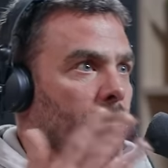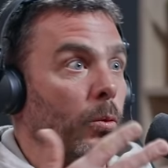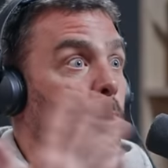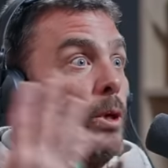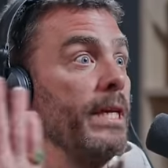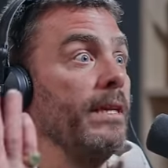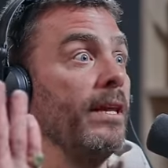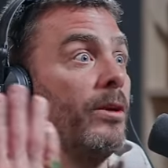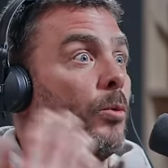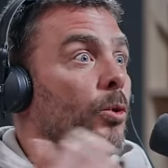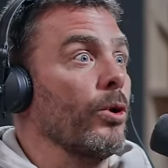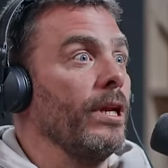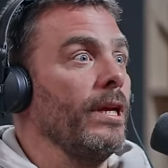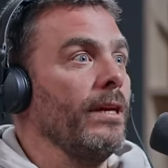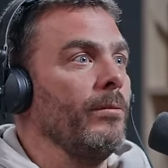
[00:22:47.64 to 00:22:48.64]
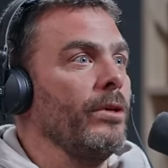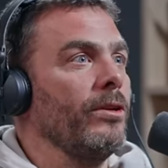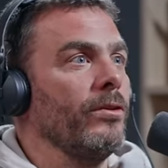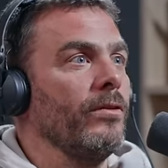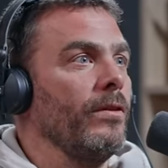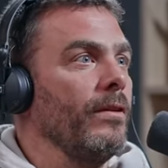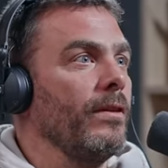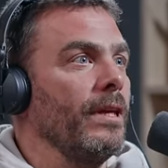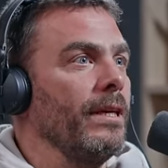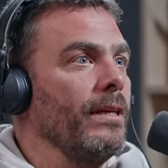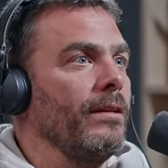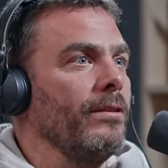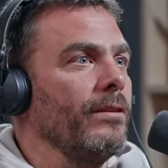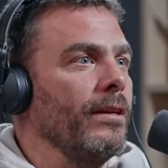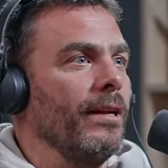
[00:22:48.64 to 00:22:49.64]
weed in the morning because you
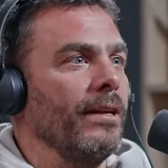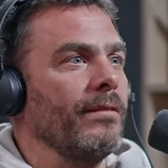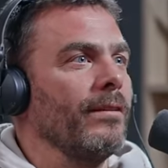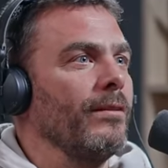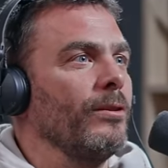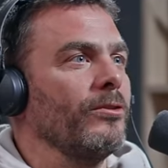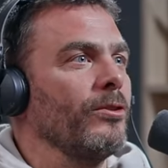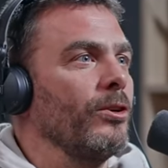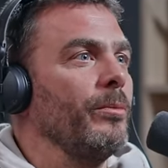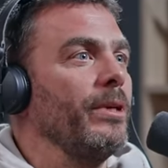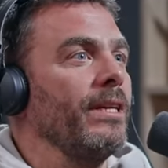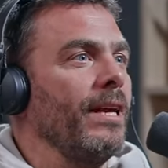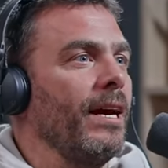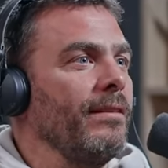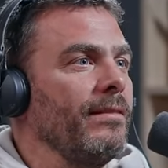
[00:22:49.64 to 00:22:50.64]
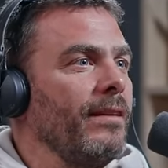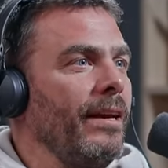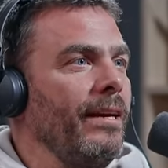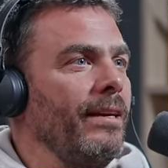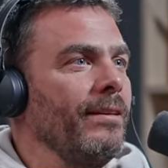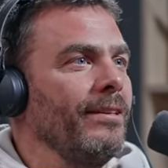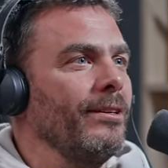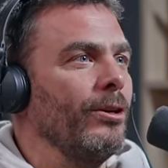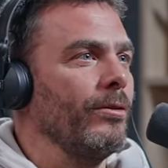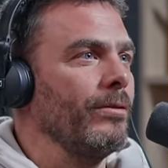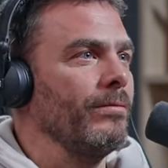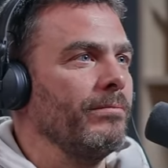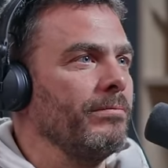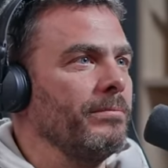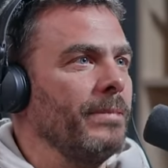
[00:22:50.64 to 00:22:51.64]
think you that's it's going to be a nice day you
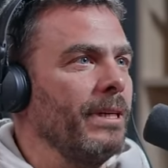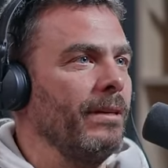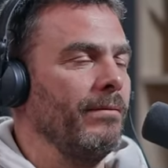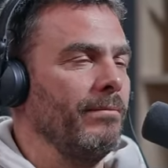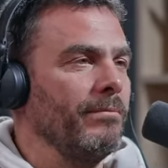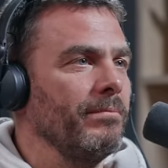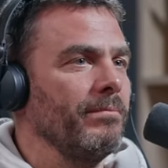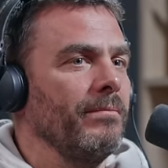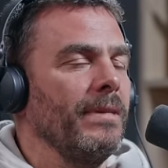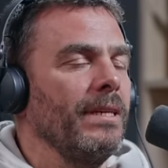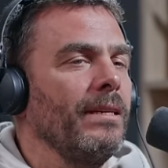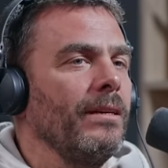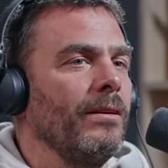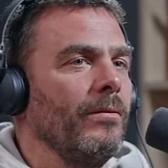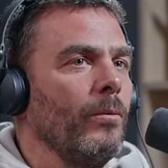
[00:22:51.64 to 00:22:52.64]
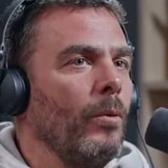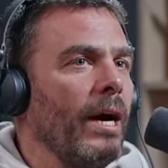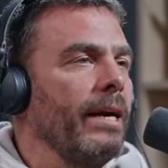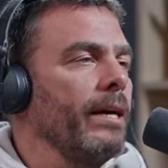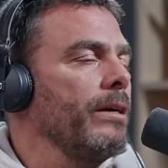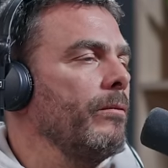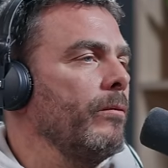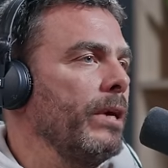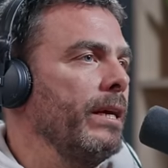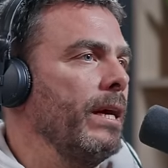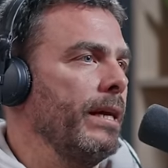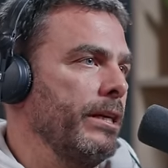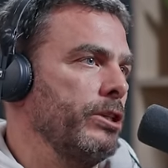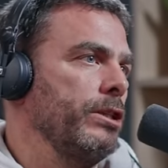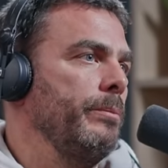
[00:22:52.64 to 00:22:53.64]
know but why why
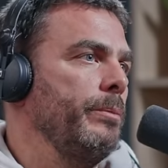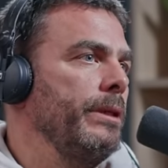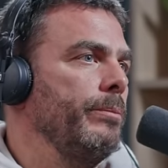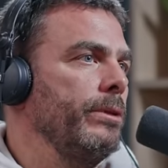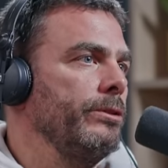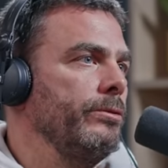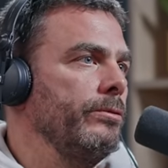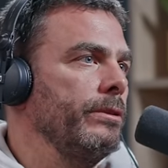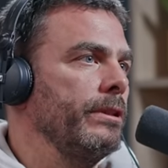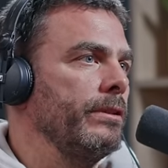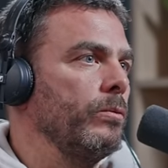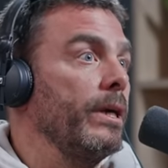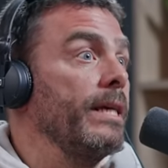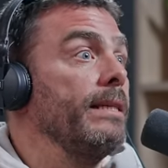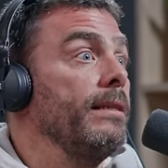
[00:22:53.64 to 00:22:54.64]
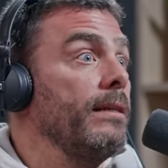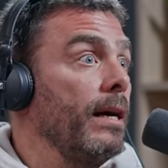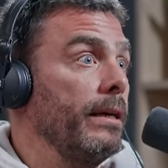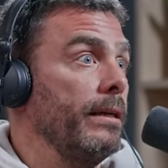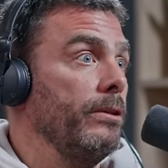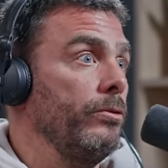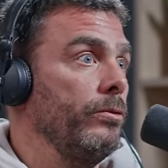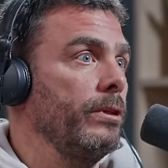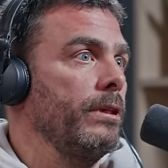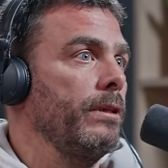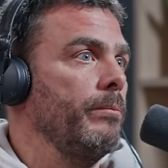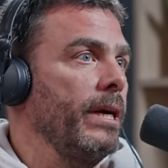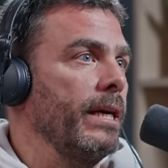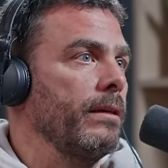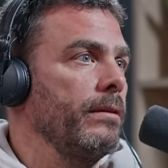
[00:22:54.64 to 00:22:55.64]
are actually people doing this why did i do it
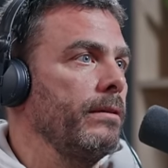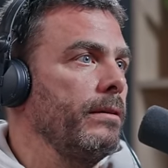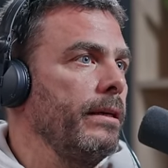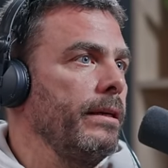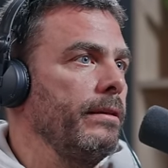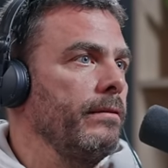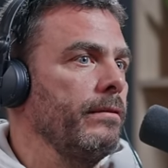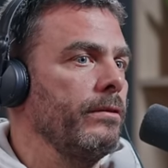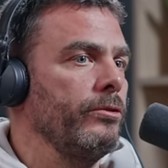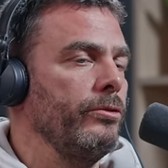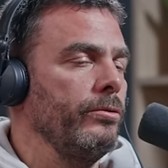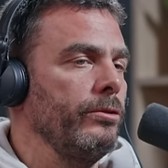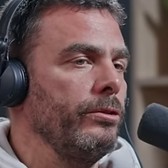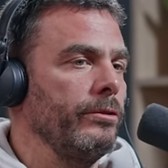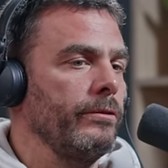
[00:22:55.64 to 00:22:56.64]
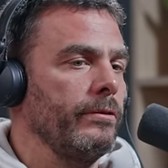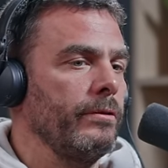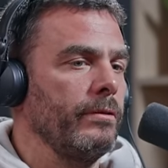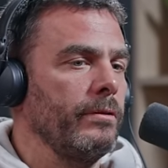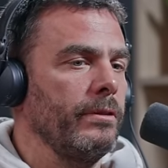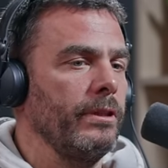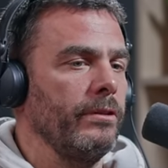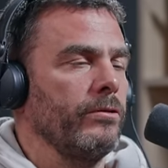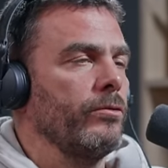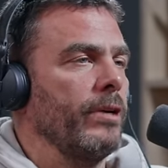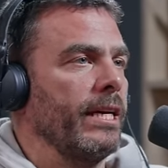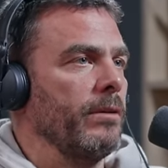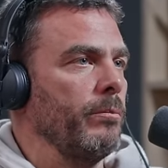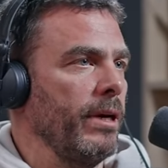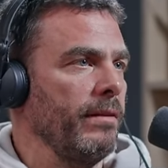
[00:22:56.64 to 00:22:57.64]
back in the days to just
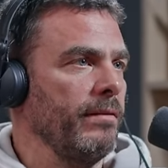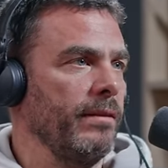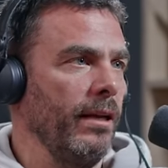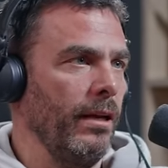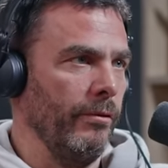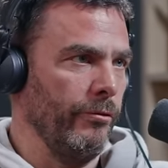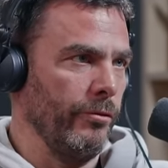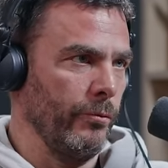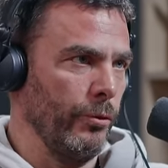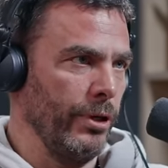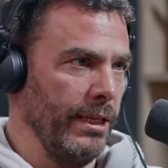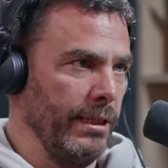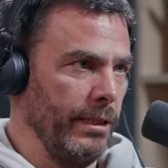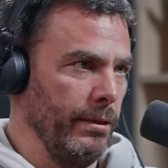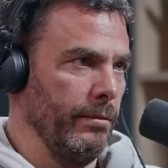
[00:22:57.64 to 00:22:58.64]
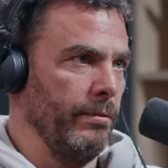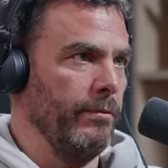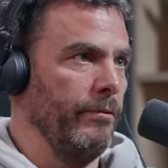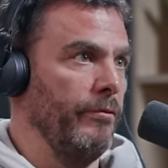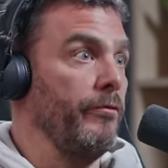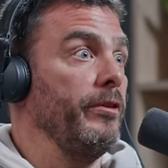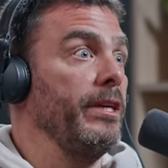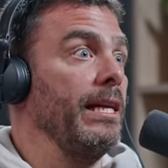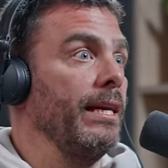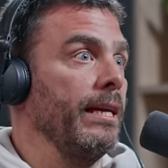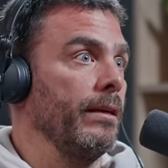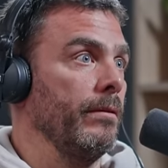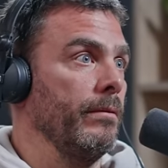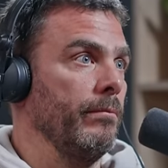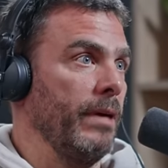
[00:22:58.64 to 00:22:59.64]
distract myself from really
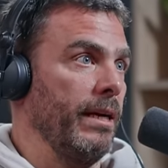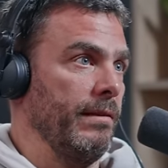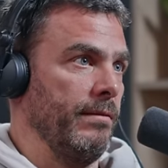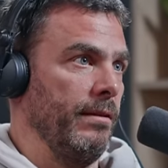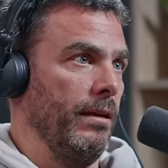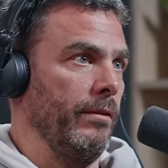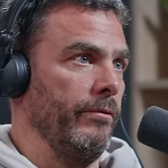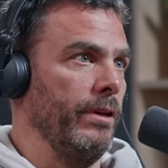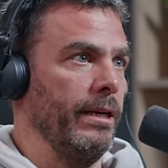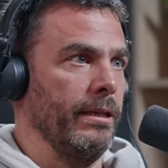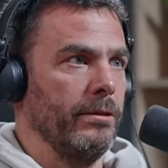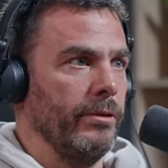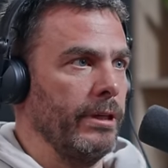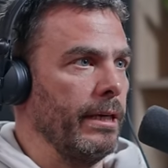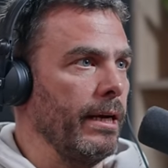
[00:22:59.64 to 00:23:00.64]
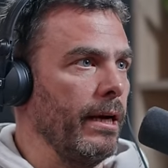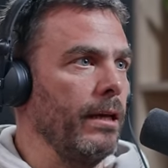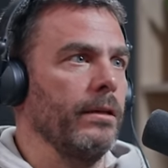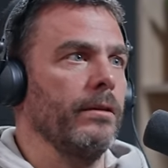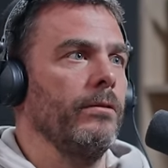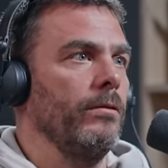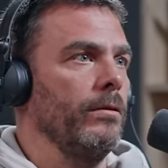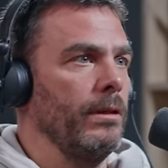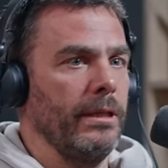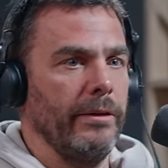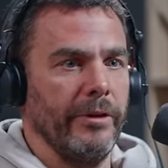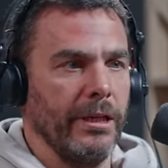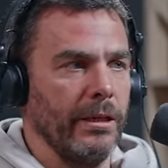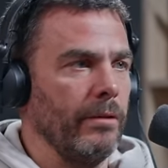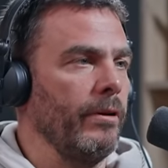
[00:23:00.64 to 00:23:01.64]
feeling myself like drinking alcohol
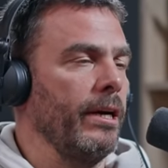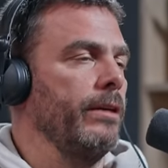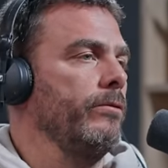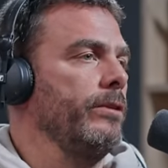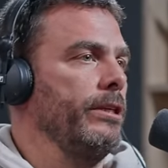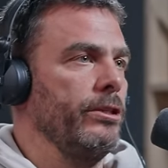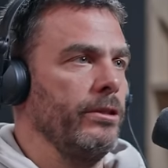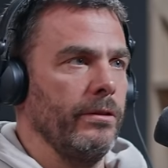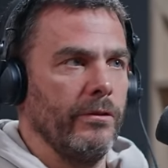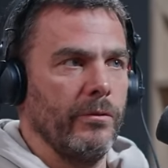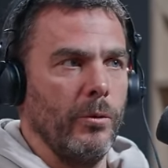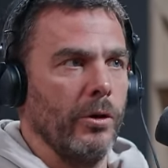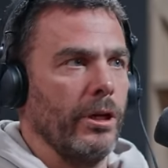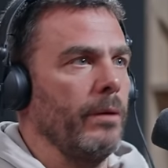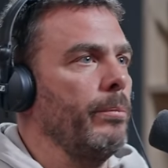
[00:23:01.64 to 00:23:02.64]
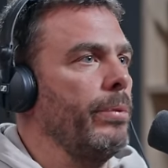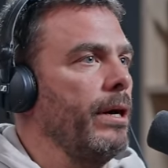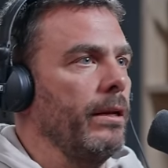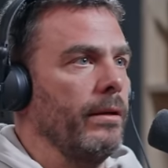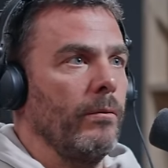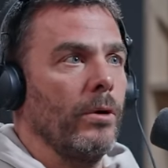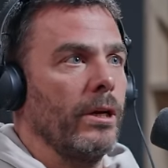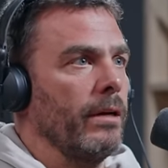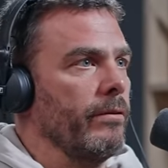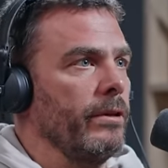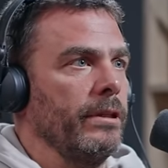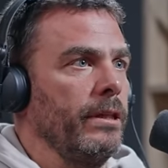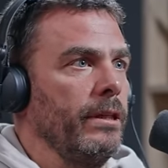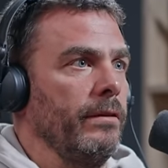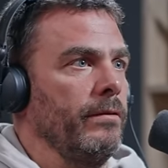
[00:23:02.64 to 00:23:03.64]
living in a wine region smoking pot whatever
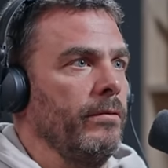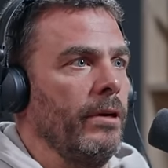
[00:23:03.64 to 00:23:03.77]
it is